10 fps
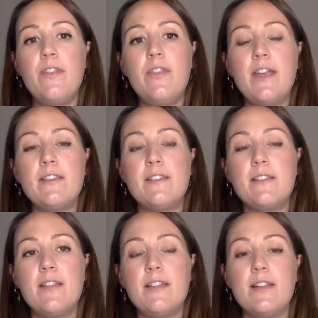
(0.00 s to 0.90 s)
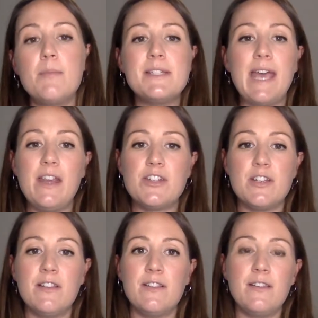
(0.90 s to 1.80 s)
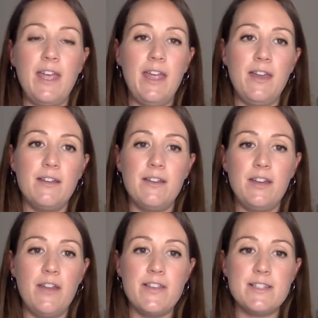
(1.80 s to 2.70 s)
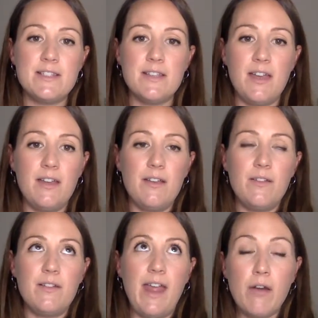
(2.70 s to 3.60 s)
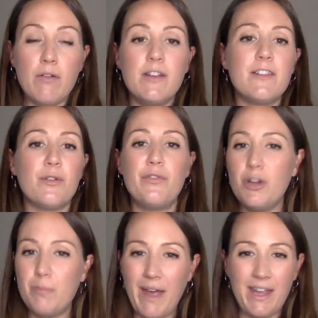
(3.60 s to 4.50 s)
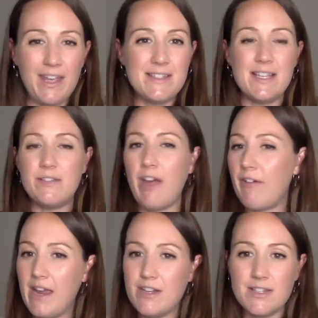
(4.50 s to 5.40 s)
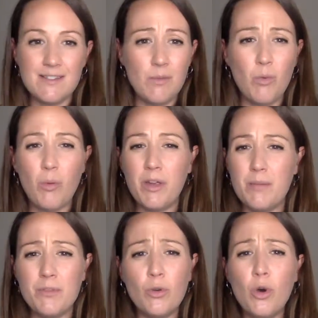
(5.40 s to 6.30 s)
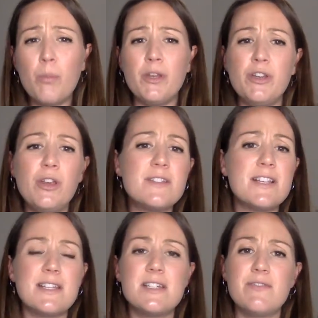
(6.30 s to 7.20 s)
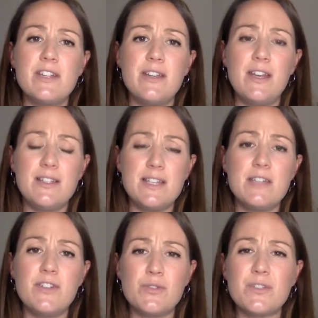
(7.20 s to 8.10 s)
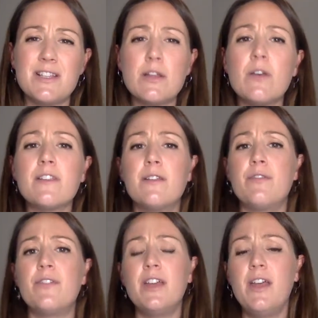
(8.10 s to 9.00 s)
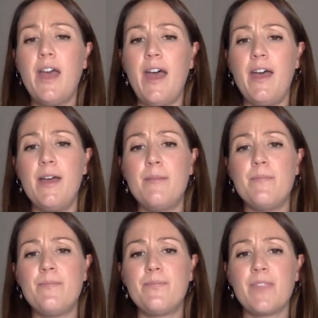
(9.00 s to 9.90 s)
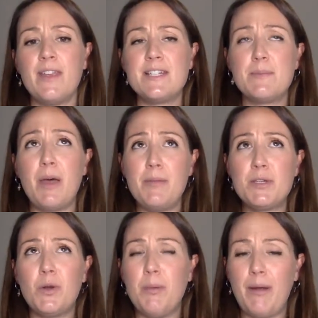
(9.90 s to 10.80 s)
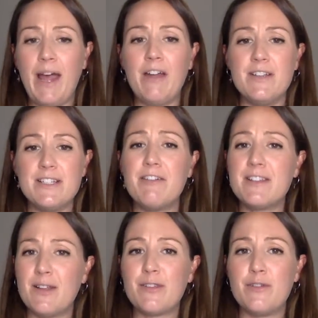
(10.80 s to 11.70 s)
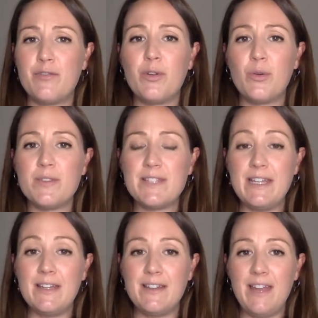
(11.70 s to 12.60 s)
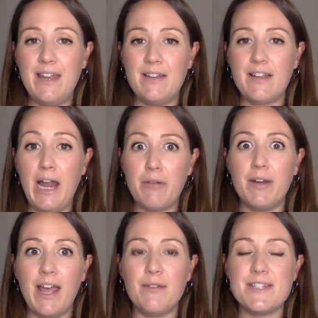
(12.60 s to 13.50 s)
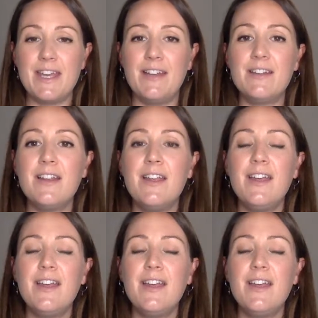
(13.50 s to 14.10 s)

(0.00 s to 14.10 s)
there's there's limitations in you know there's uh, errors on food packets there's variations in what we absorb and use as, indivi- as individuals there's lots of um, despite me talking about calories, there is lots of flaws in in calorie counting.